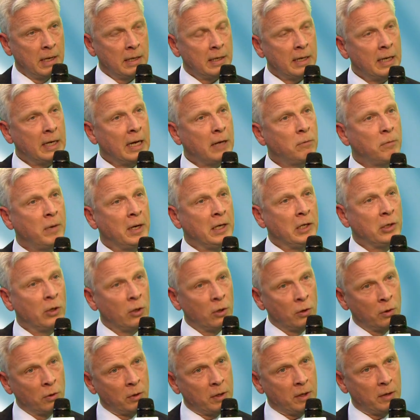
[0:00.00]
then, when you
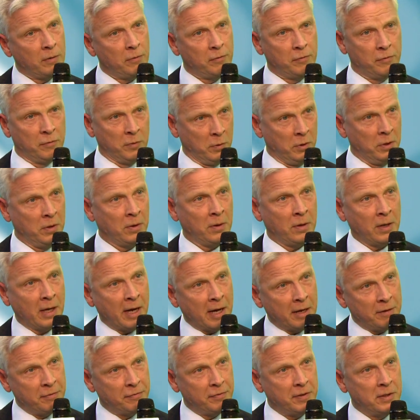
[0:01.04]
look through your
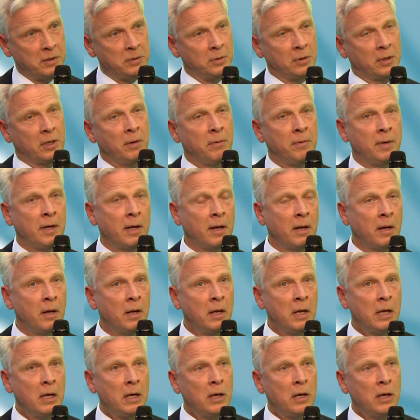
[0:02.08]
life and your career,